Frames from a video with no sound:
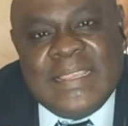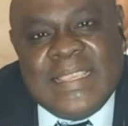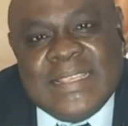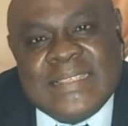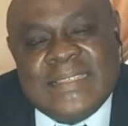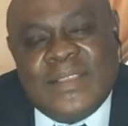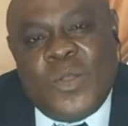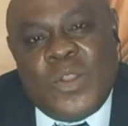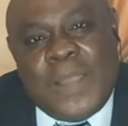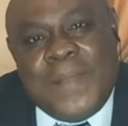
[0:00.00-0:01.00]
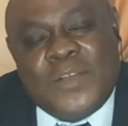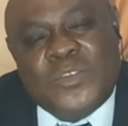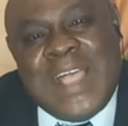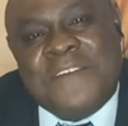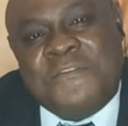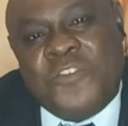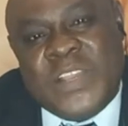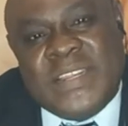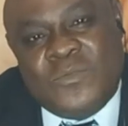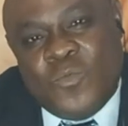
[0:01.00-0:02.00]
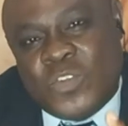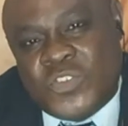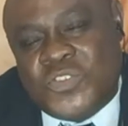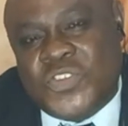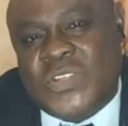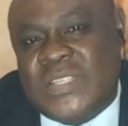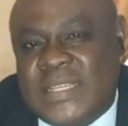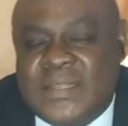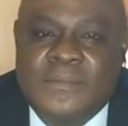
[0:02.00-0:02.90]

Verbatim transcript: is all about avoiding what you just said.